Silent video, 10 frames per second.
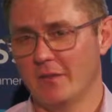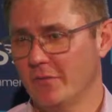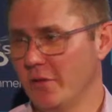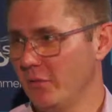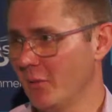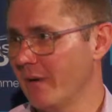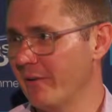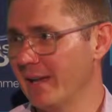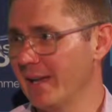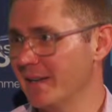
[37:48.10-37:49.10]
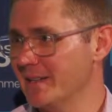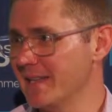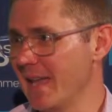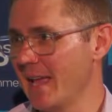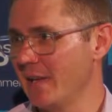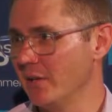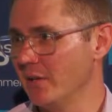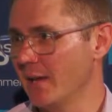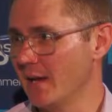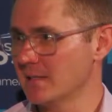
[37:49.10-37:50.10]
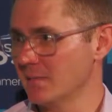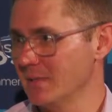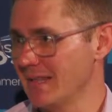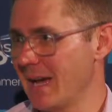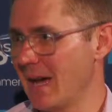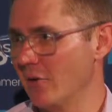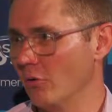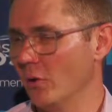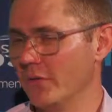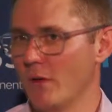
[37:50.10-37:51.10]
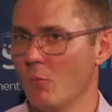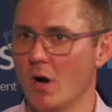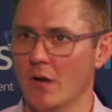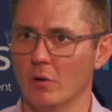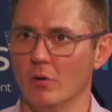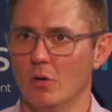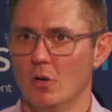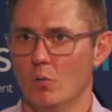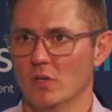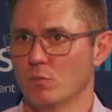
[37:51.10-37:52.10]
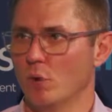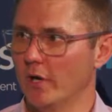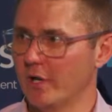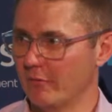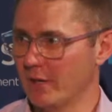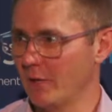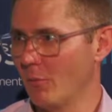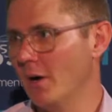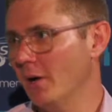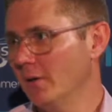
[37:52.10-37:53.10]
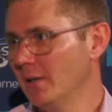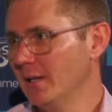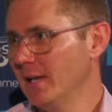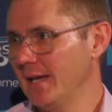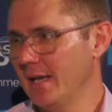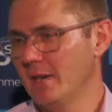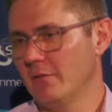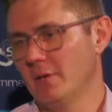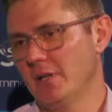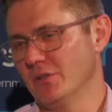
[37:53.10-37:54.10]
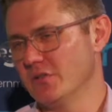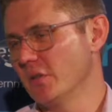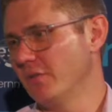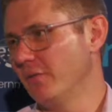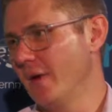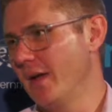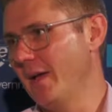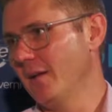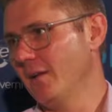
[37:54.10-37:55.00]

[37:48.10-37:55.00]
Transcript: If you want to really understand who your customers are or what they want or what's working really well, again, really good software.